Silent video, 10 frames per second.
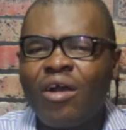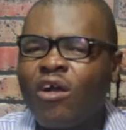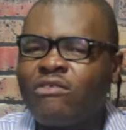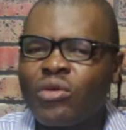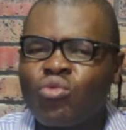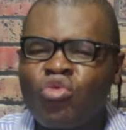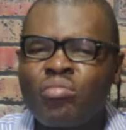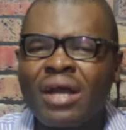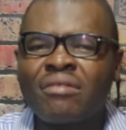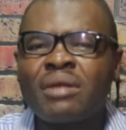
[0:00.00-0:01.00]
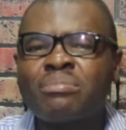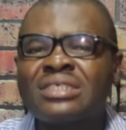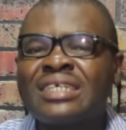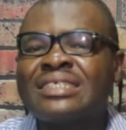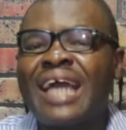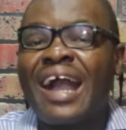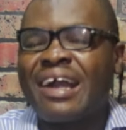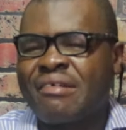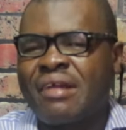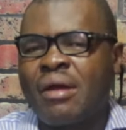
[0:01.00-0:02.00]
of a woman represents a
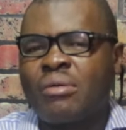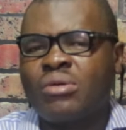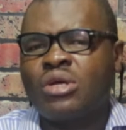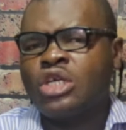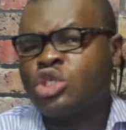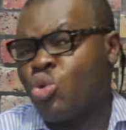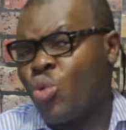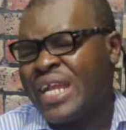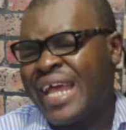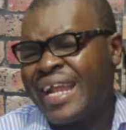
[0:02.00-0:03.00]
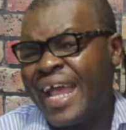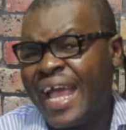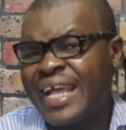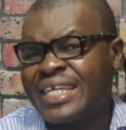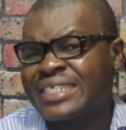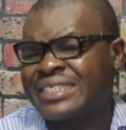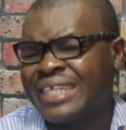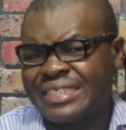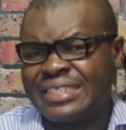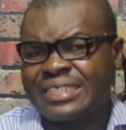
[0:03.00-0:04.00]
crown. So when that hair is
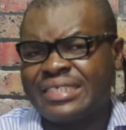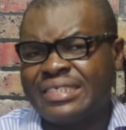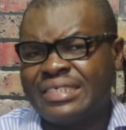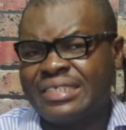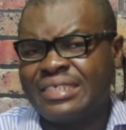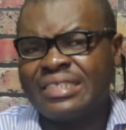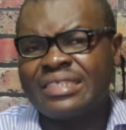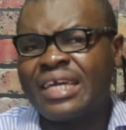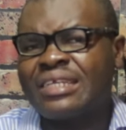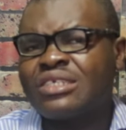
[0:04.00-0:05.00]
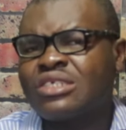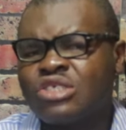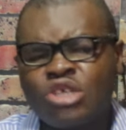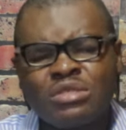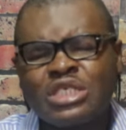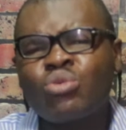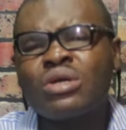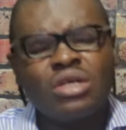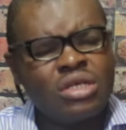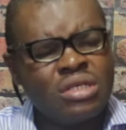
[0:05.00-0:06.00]
dirty, then something,
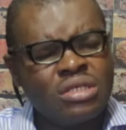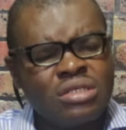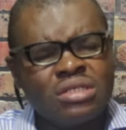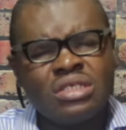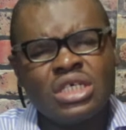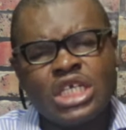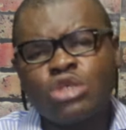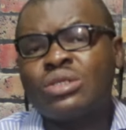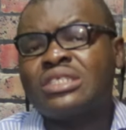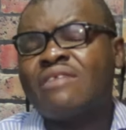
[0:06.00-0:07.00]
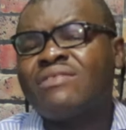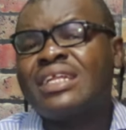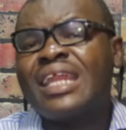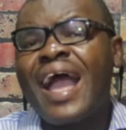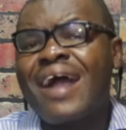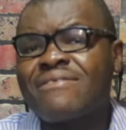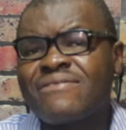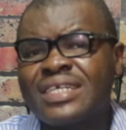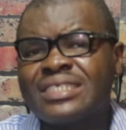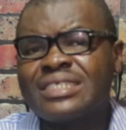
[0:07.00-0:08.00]
it will definitely
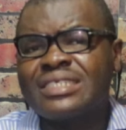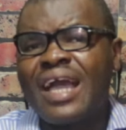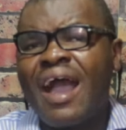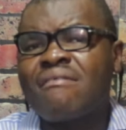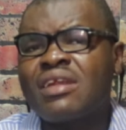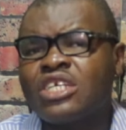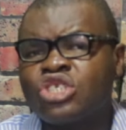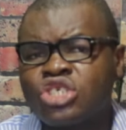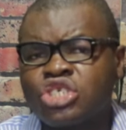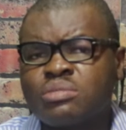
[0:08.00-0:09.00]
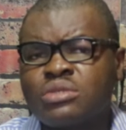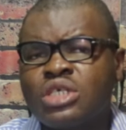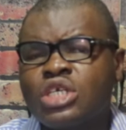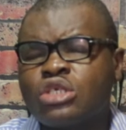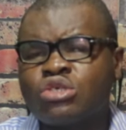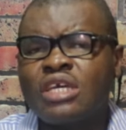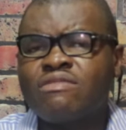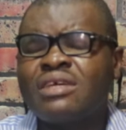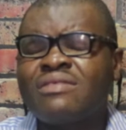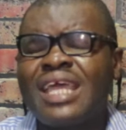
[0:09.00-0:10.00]
affect our relationship. It will
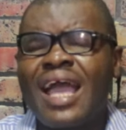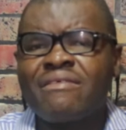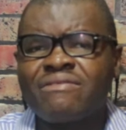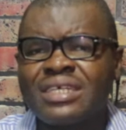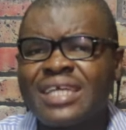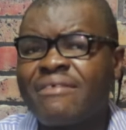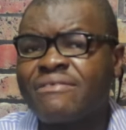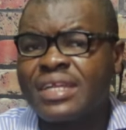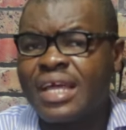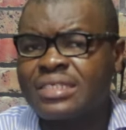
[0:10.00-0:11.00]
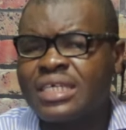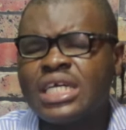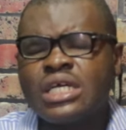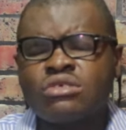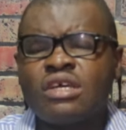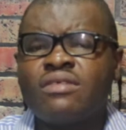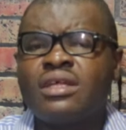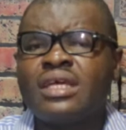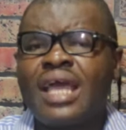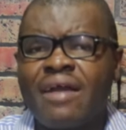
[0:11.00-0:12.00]
definitely affect our finance. It will
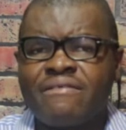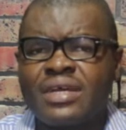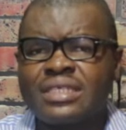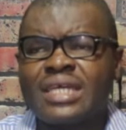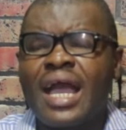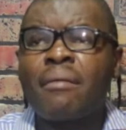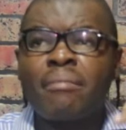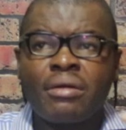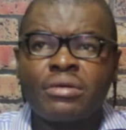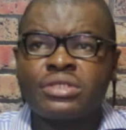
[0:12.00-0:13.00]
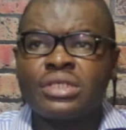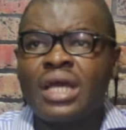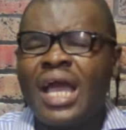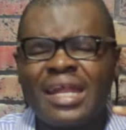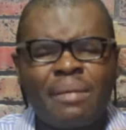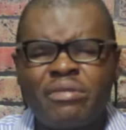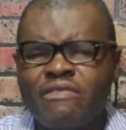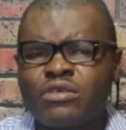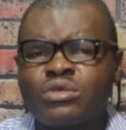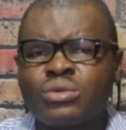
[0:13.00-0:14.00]
definitely affect our marriage. And I pray
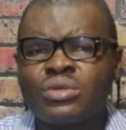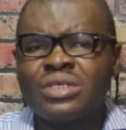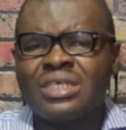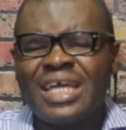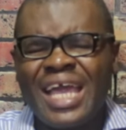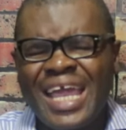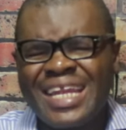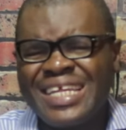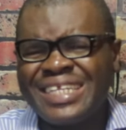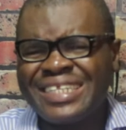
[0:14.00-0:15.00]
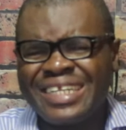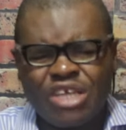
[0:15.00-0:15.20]
for you, any